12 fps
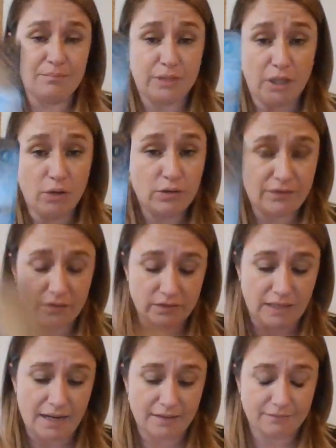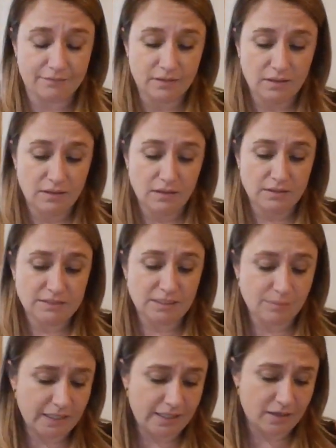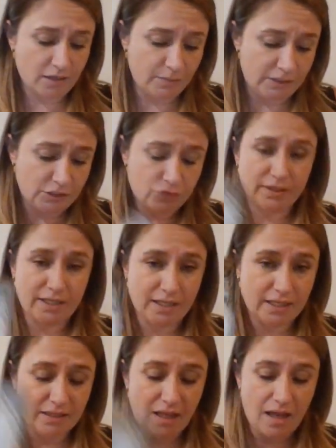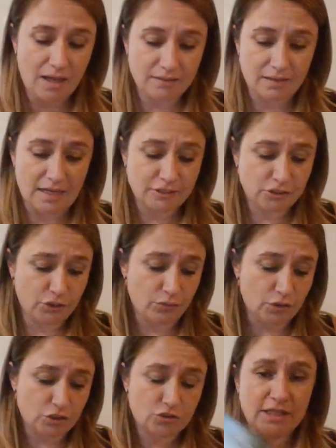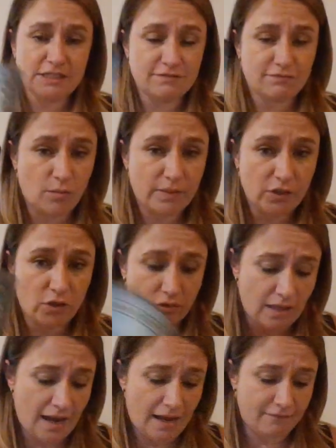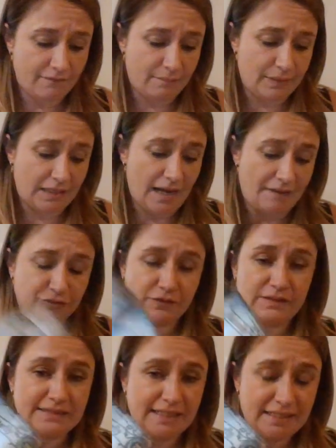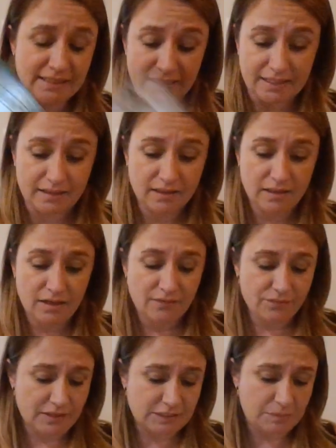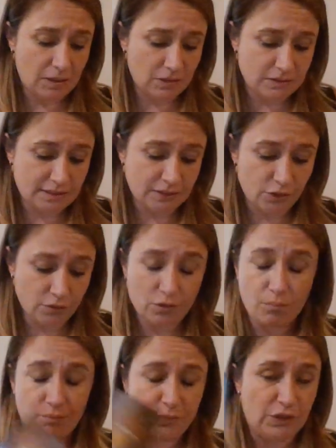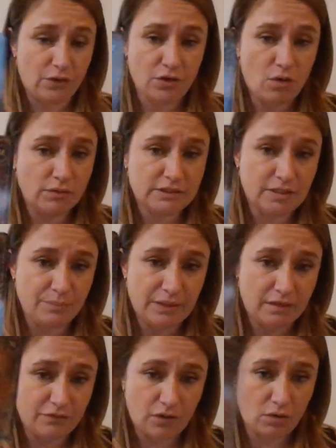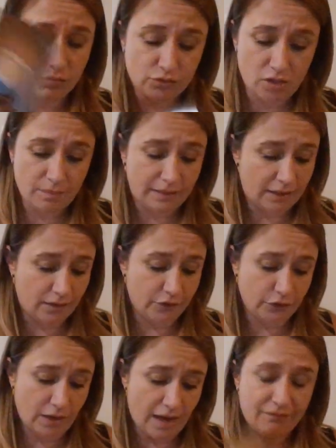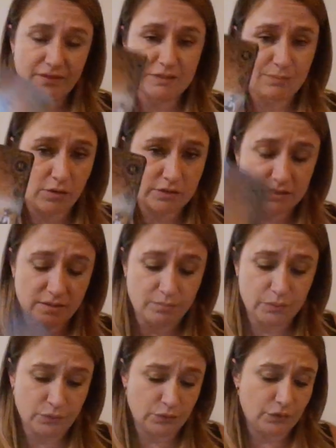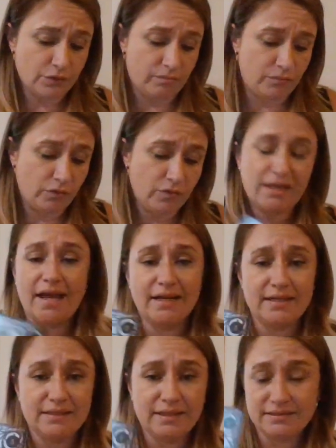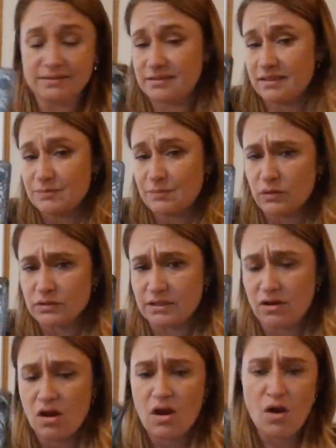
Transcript: imploded their life. Somebody here could be drinking a lot. As you are transforming your life after this ending, this person, you're going to the beat of your own drum here. You gave this person the boot. You communicated it to this person.